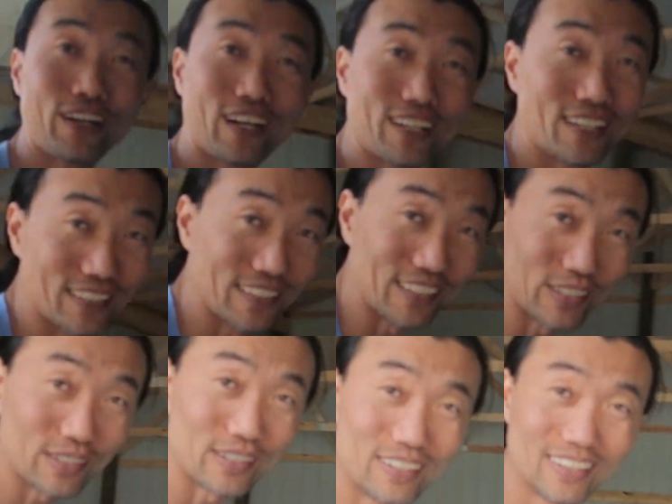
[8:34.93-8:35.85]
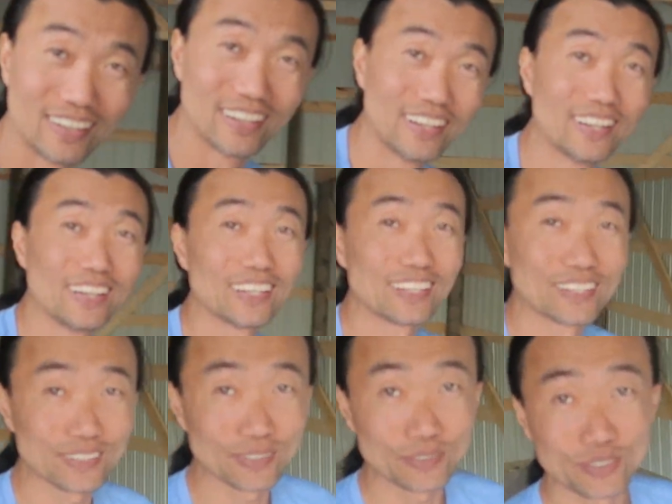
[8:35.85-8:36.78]
I didn't
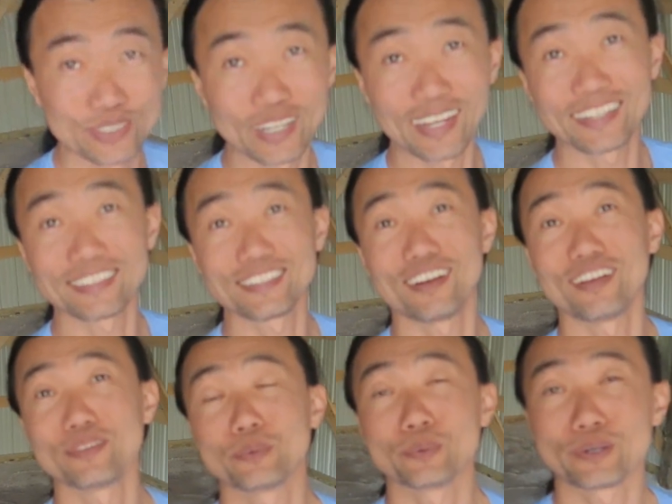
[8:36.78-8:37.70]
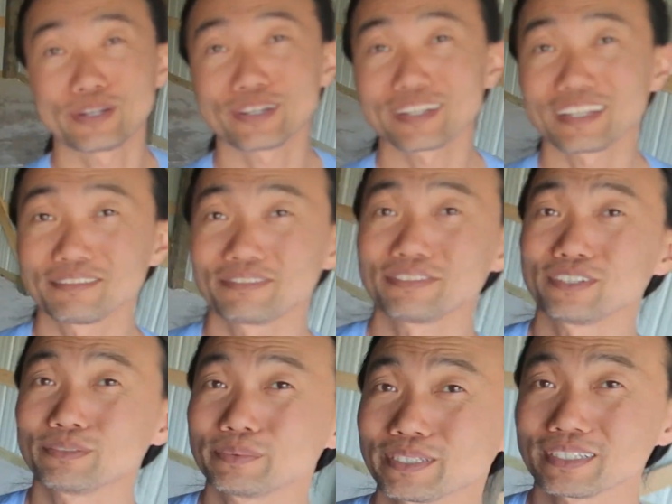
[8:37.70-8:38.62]
include you guys in all the work and
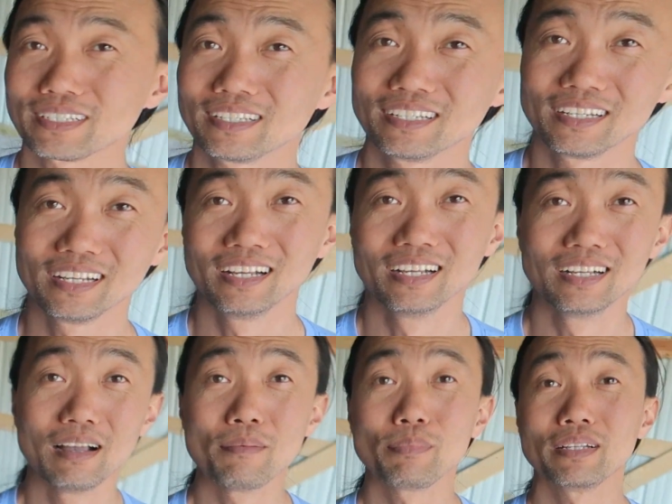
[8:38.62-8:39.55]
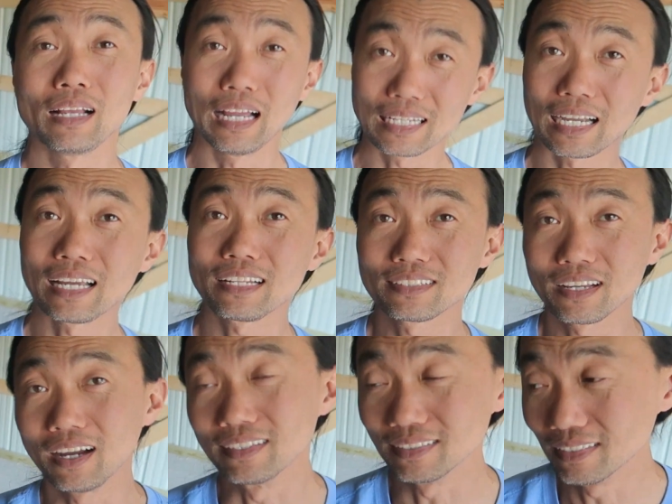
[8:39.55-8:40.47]
filming, but I got it
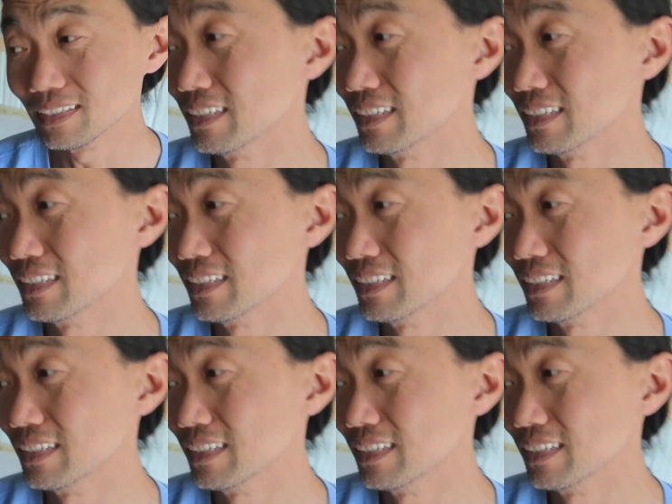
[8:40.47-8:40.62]
done.